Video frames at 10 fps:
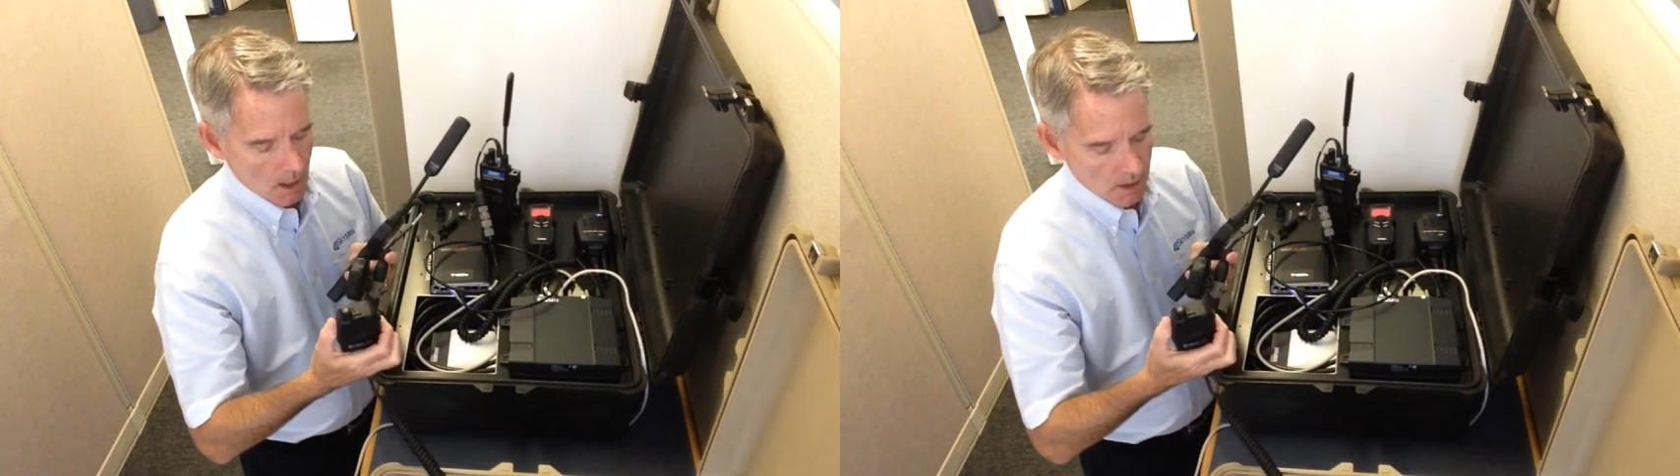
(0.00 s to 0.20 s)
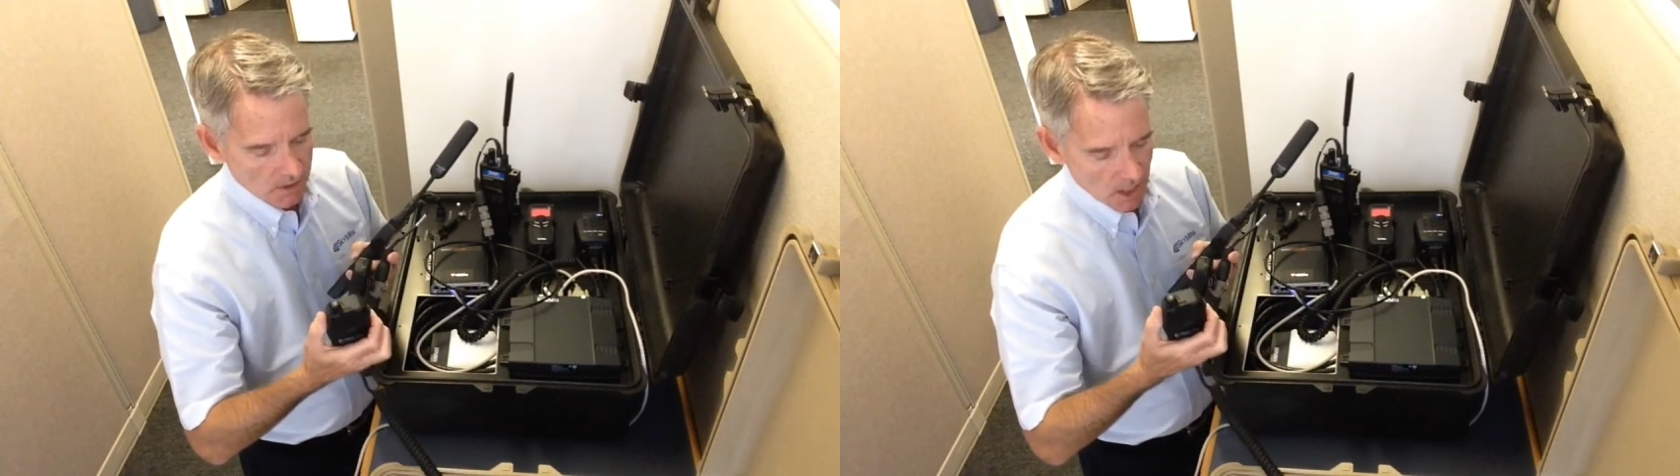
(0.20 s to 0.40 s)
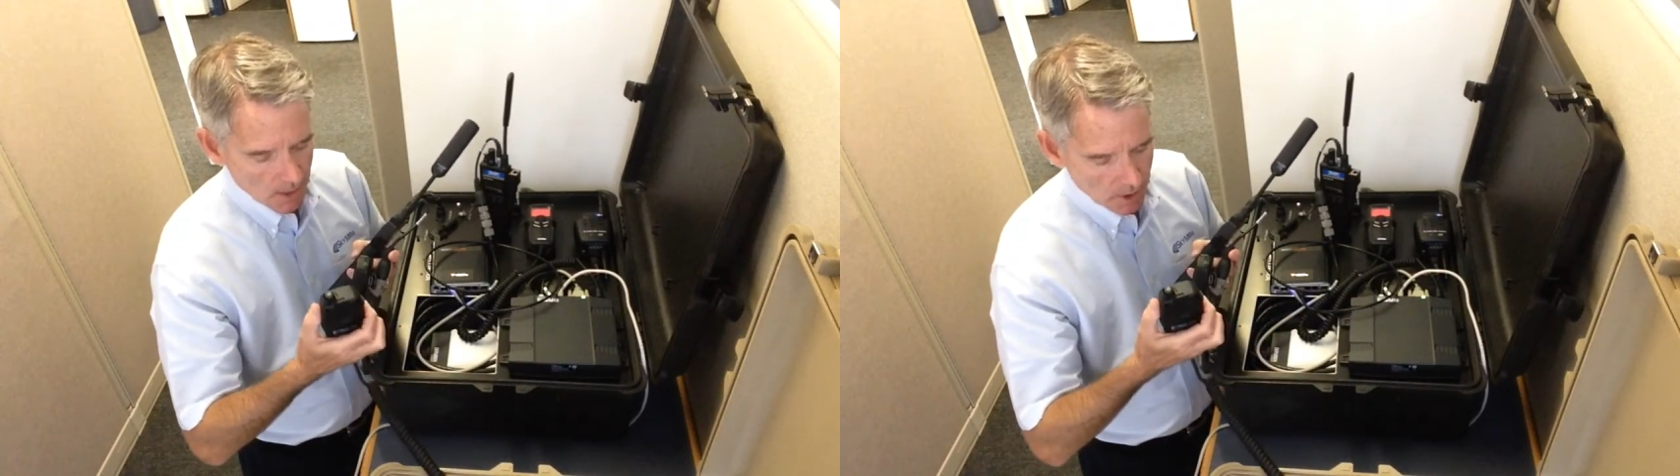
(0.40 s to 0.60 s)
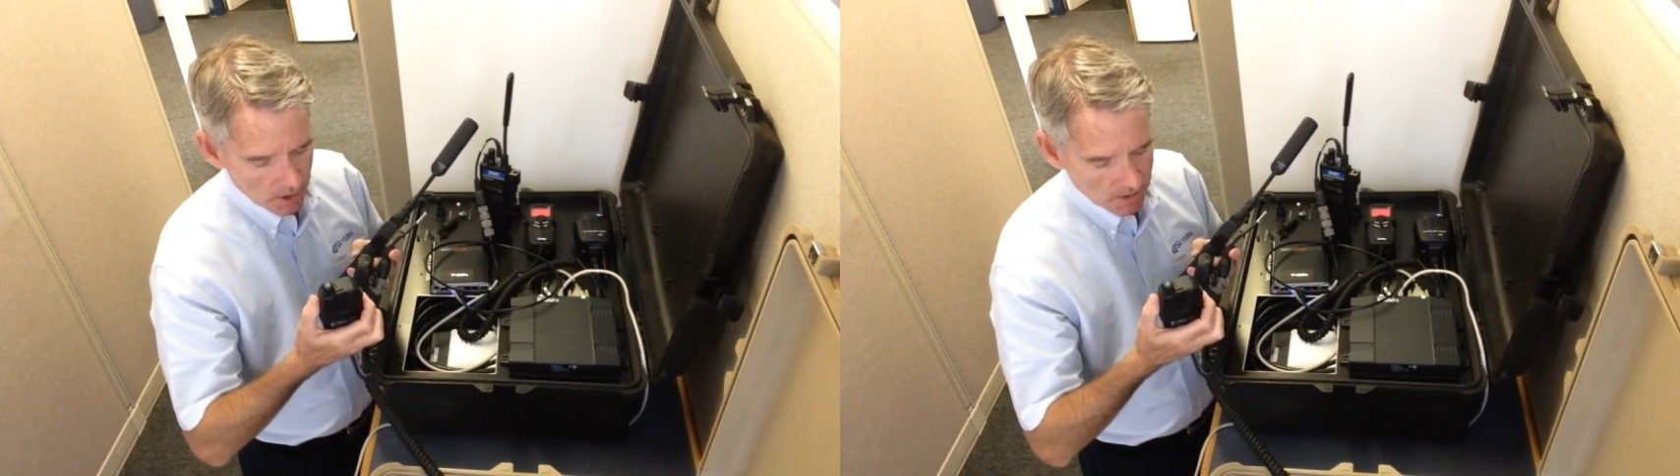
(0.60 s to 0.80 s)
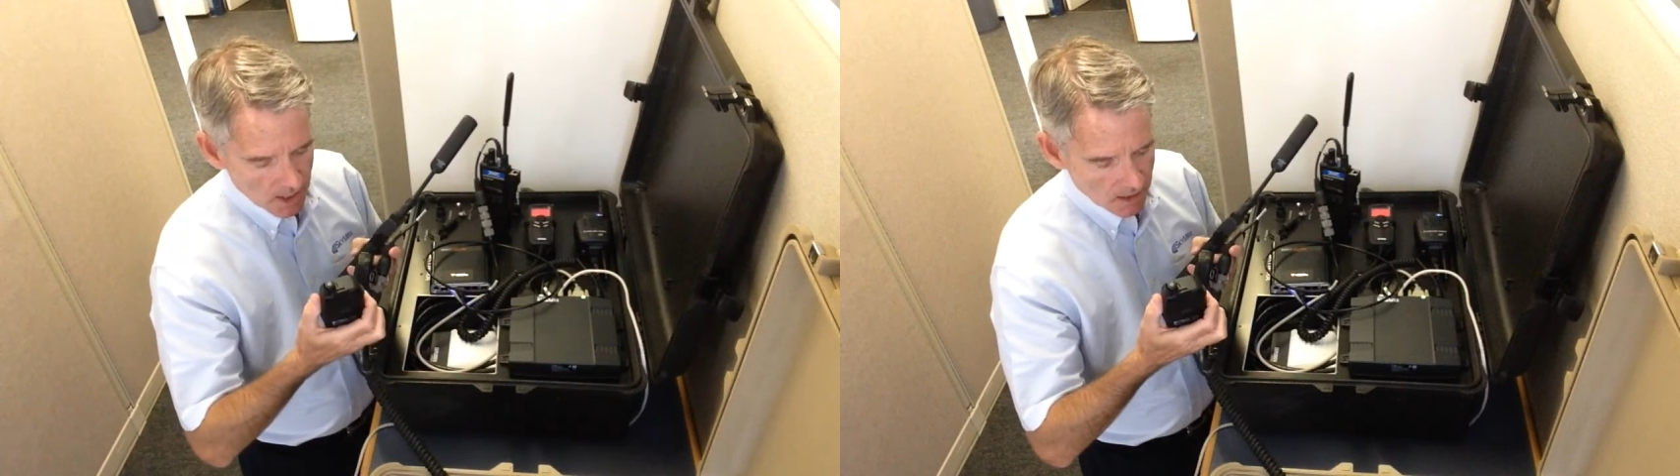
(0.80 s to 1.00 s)

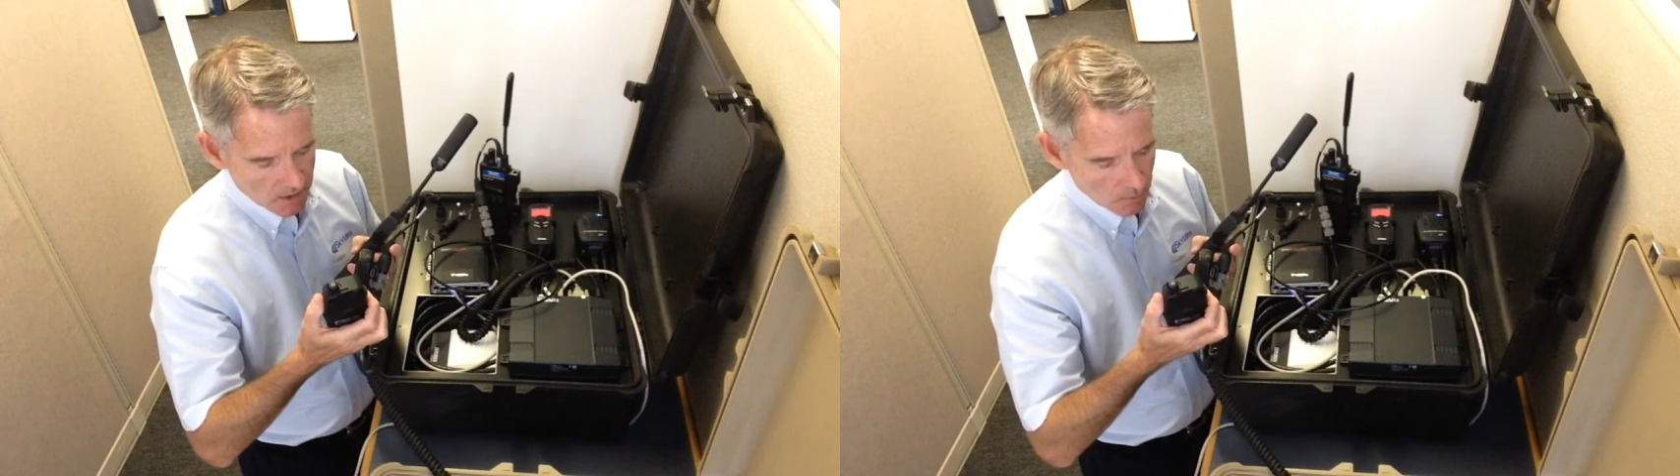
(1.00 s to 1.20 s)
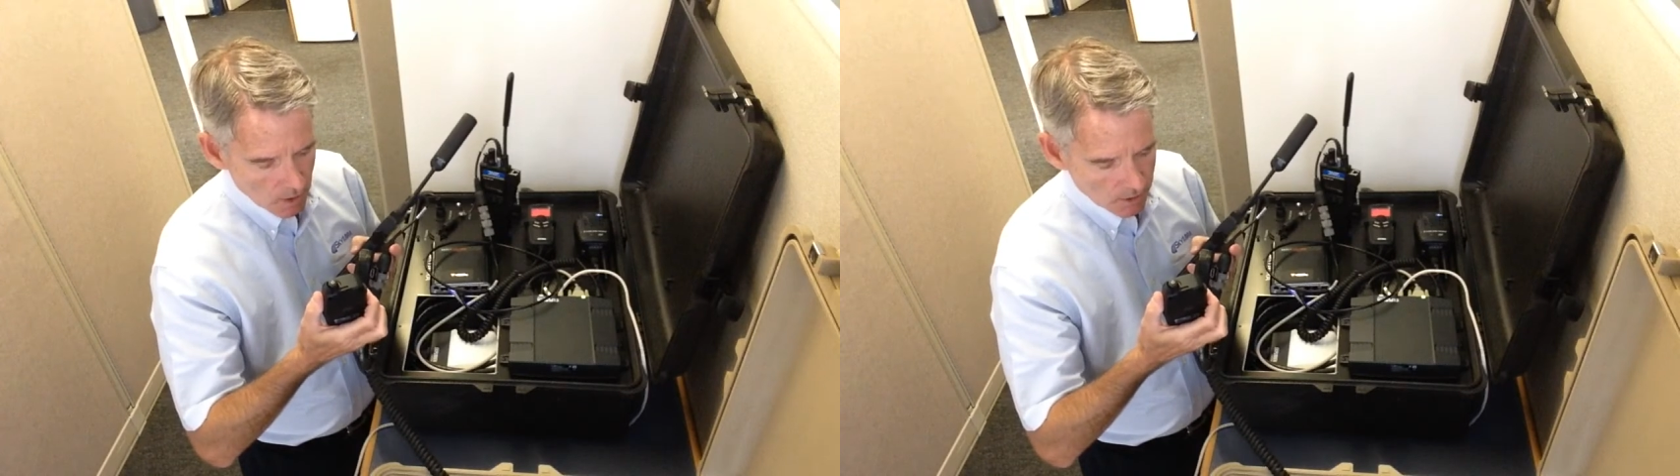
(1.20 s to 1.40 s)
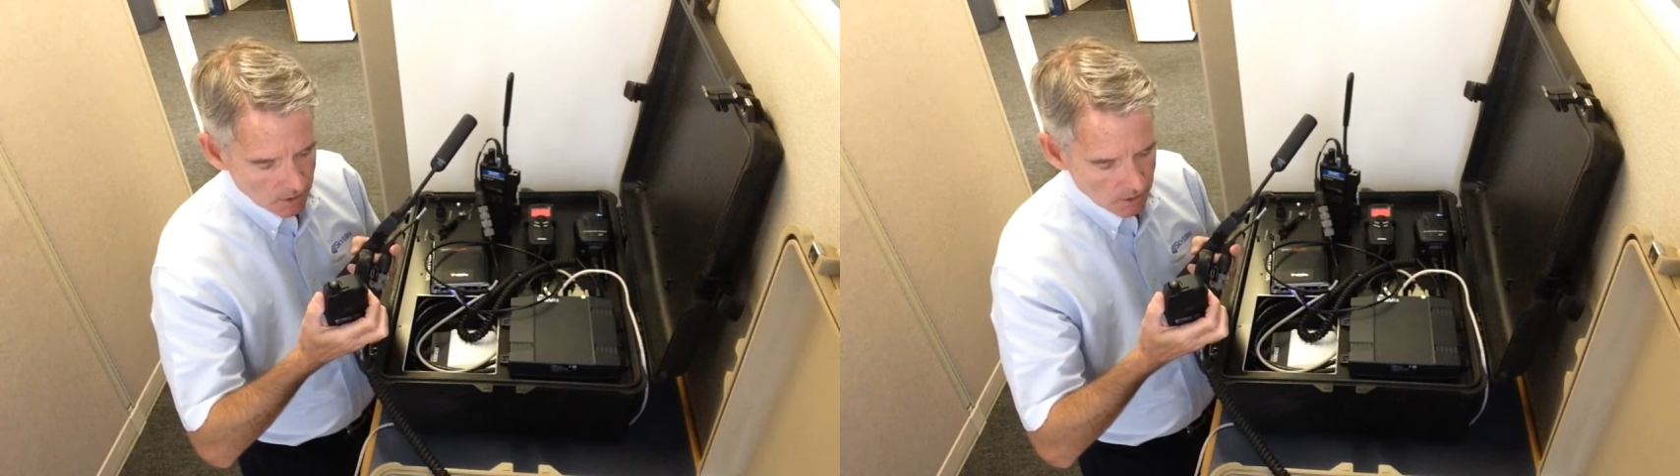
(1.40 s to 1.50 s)
Skymira test, one,